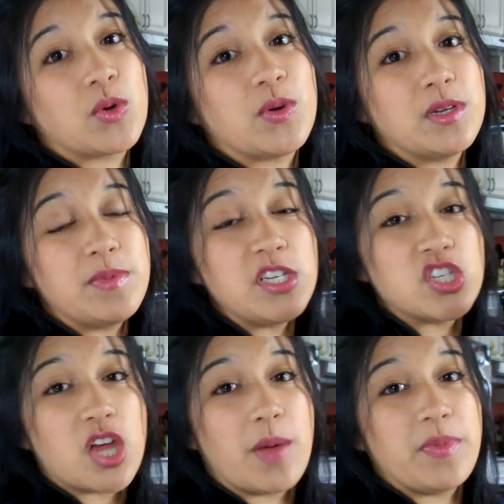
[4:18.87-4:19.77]
You're going to be
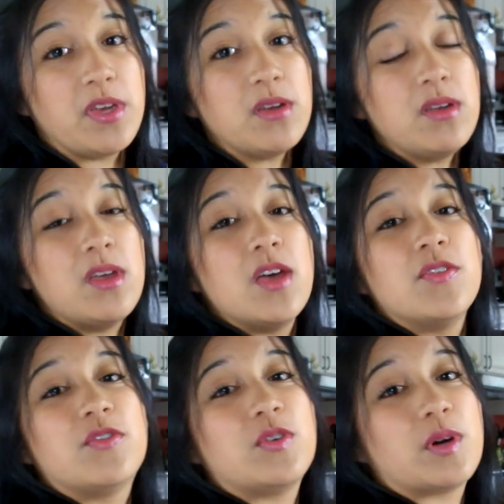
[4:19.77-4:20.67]
shopping
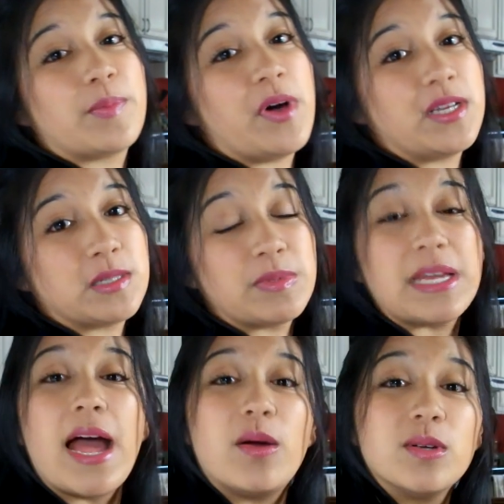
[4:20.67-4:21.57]
for
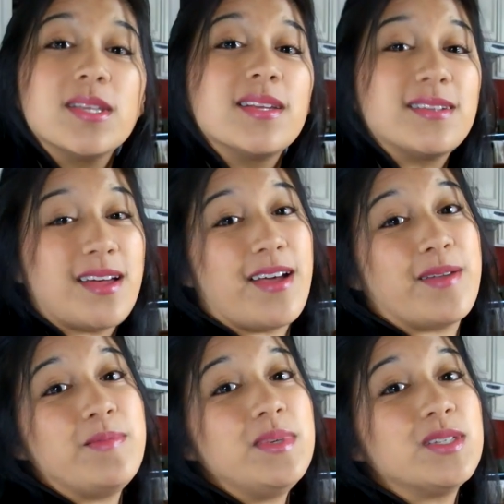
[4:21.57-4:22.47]
possibly hours at a
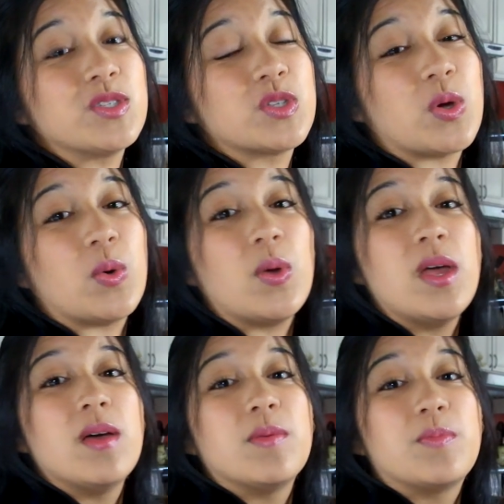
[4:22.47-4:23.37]
time, so